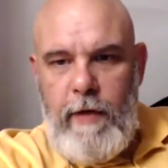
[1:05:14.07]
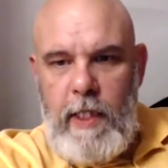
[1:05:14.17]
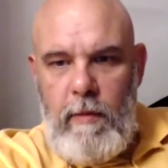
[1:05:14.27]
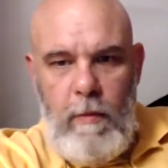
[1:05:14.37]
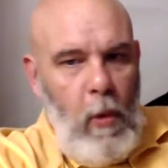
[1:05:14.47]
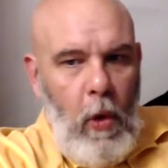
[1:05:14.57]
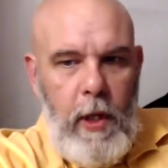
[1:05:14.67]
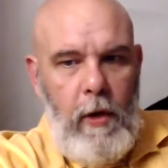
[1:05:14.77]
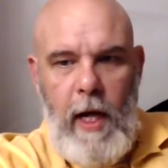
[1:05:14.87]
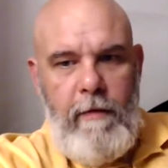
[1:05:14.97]
more
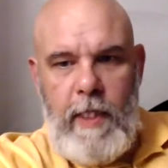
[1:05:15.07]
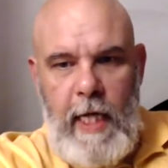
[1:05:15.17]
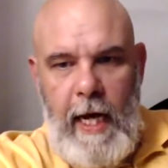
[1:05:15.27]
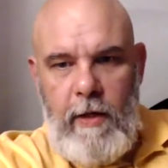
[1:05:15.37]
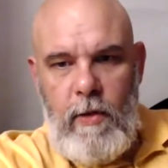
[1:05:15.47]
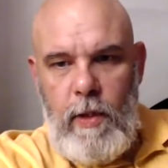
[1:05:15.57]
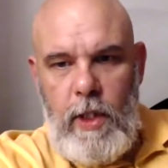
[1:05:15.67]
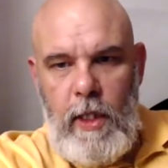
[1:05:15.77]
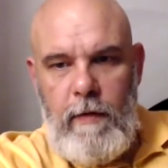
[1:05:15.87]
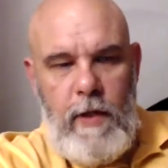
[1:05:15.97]
than I ever set out to
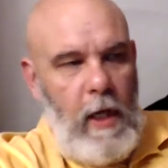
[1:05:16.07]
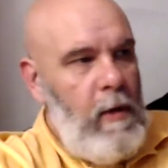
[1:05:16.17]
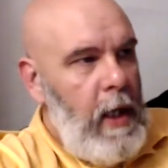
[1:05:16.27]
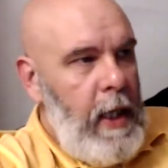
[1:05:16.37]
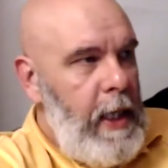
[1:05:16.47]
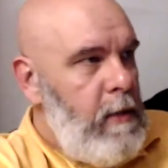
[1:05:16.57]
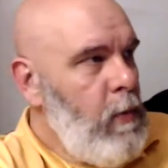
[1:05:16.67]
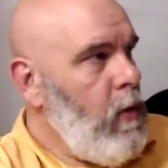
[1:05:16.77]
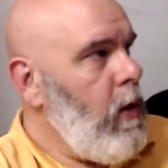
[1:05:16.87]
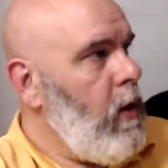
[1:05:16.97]
achieve. So it's
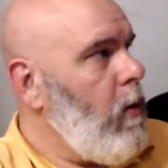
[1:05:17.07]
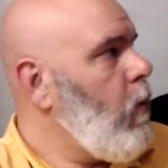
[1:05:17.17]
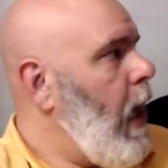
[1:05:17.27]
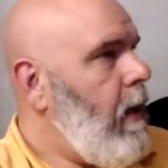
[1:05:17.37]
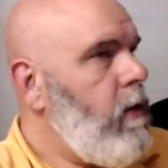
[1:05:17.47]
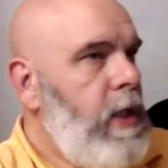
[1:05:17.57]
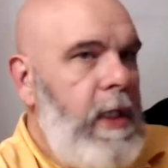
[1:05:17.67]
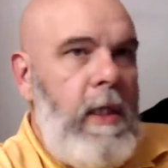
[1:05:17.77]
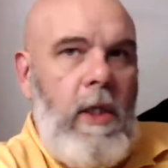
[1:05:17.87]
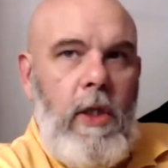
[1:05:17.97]
more like, what else is
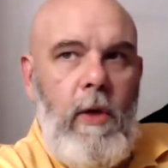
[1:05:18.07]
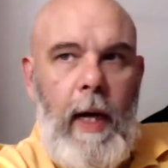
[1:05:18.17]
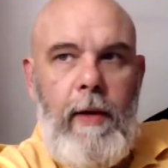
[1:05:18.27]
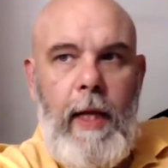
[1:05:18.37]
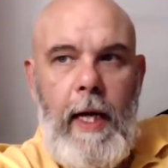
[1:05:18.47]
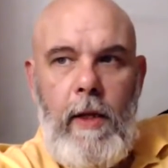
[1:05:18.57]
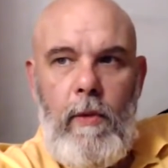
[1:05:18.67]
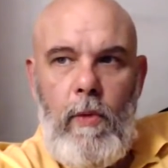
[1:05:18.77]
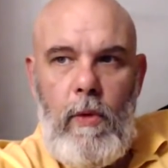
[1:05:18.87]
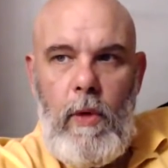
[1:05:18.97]
there to do out there that
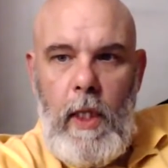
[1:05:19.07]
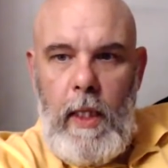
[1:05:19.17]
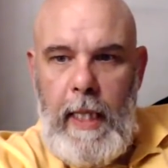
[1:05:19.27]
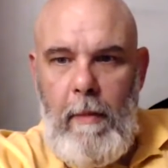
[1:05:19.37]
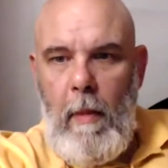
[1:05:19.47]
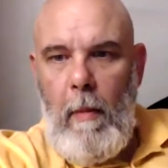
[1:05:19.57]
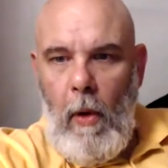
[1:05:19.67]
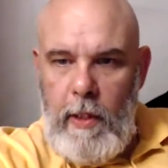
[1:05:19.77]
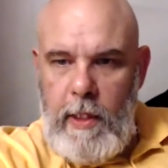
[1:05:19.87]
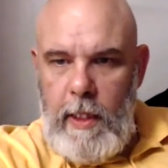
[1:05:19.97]
will get my
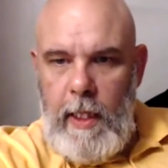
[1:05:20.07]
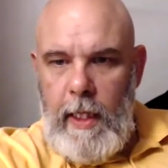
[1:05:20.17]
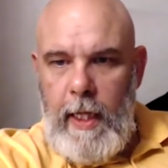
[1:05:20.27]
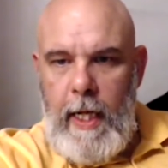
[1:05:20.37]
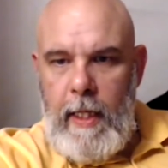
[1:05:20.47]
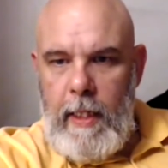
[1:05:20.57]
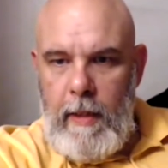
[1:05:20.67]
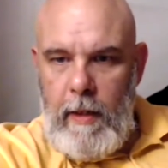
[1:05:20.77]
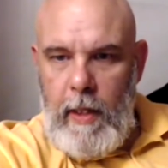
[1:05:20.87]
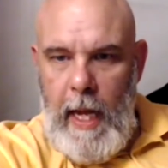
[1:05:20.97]
mind ticking again and
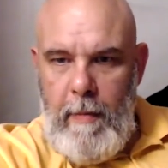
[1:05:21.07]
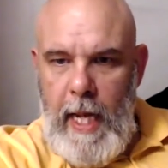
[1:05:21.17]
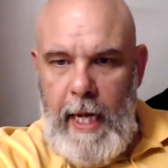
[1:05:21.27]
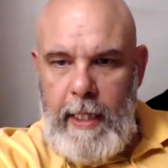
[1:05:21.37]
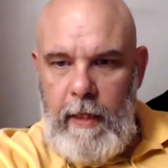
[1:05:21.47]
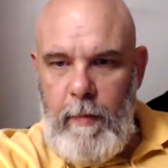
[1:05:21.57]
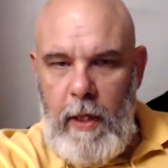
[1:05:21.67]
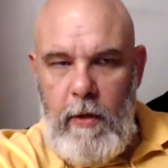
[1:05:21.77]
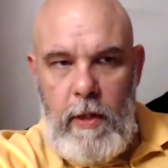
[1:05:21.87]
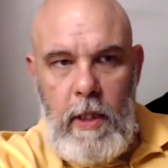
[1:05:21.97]
get me active?
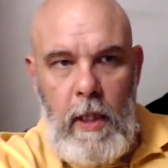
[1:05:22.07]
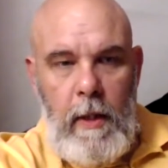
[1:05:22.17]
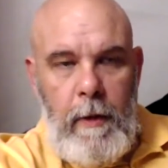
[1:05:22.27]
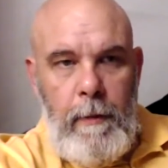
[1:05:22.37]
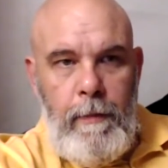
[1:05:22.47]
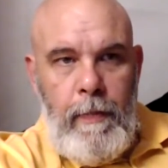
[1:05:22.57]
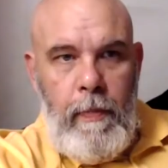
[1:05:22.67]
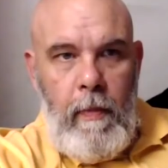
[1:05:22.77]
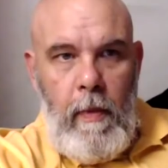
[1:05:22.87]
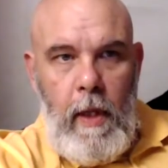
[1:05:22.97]
Because
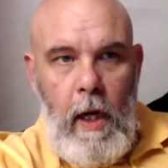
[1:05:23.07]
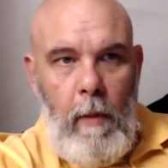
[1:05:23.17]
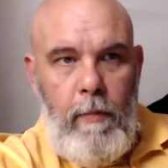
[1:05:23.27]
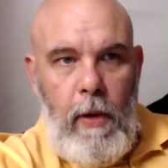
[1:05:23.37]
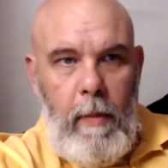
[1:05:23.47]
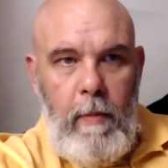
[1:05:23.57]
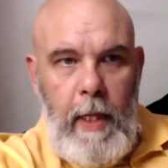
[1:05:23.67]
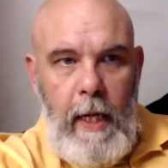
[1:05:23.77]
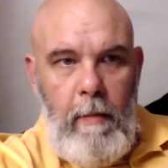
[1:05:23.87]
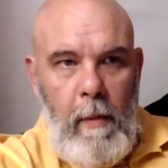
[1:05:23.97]
I'm
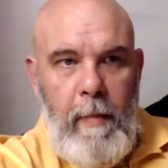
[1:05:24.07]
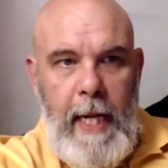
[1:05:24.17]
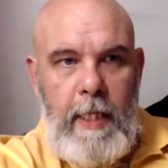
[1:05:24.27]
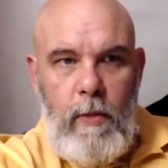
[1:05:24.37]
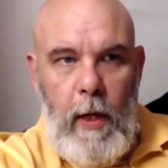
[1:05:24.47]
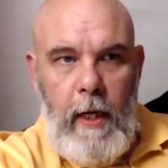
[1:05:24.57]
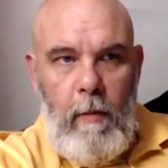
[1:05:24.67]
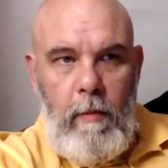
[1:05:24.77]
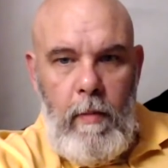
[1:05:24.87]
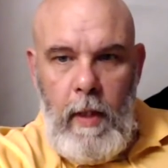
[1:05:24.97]
probably at my best when I'm